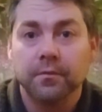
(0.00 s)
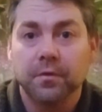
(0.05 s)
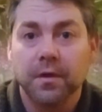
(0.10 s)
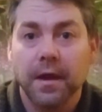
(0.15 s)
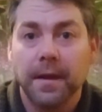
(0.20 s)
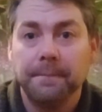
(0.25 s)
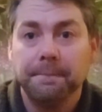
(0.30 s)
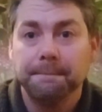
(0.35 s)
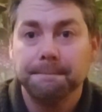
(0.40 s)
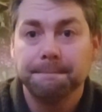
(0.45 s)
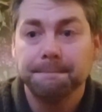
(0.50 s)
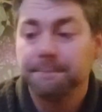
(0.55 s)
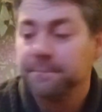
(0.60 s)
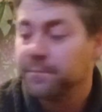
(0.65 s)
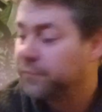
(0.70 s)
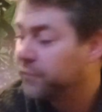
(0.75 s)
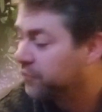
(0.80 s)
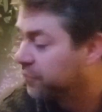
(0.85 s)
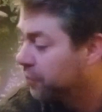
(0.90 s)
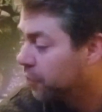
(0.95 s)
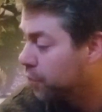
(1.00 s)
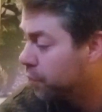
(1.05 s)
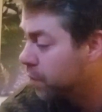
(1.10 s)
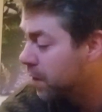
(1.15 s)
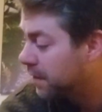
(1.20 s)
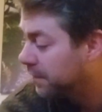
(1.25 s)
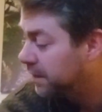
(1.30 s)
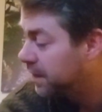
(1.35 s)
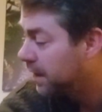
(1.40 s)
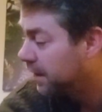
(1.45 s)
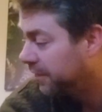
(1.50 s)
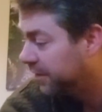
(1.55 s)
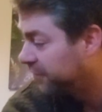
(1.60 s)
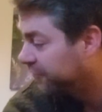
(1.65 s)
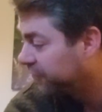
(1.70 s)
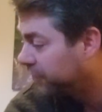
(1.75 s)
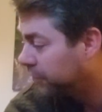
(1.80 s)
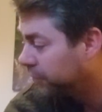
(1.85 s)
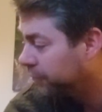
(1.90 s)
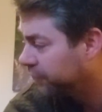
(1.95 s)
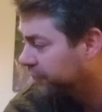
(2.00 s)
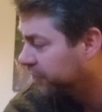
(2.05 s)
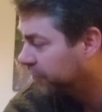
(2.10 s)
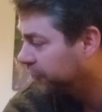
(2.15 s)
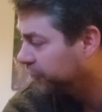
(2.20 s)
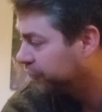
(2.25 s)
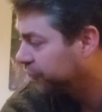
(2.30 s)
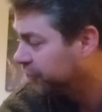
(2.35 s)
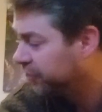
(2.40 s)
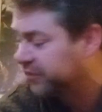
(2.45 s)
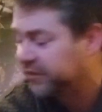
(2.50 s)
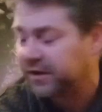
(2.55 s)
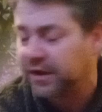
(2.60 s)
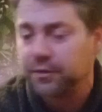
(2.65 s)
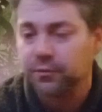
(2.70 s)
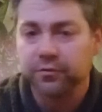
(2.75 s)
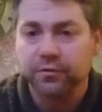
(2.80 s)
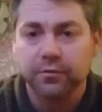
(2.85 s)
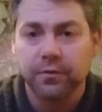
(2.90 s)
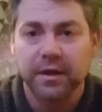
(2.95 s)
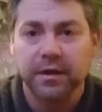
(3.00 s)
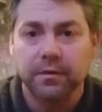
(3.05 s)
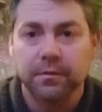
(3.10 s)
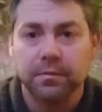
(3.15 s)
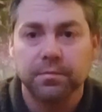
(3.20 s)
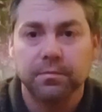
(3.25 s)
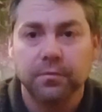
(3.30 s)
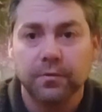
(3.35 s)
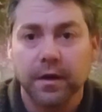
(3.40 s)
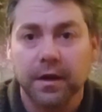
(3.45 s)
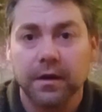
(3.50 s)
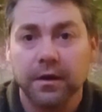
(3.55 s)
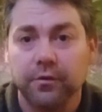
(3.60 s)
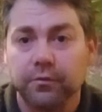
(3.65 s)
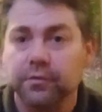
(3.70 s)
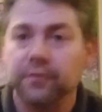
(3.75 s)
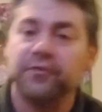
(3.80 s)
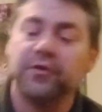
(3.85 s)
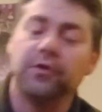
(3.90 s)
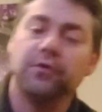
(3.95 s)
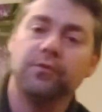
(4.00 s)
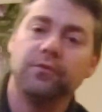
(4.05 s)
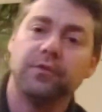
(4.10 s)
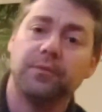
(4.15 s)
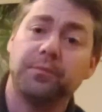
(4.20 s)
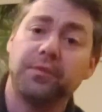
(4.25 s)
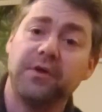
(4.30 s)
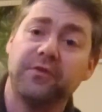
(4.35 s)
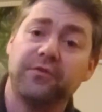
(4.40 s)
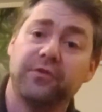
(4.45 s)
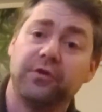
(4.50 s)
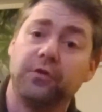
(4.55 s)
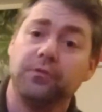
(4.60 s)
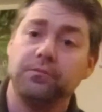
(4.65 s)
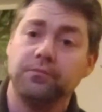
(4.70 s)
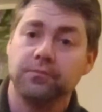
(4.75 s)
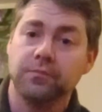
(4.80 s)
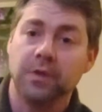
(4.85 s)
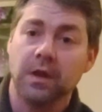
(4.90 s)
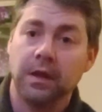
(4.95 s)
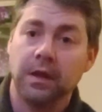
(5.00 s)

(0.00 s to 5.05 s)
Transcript: Okay? So, yeah, that's all I was going to show you today. Quick little review. The Preston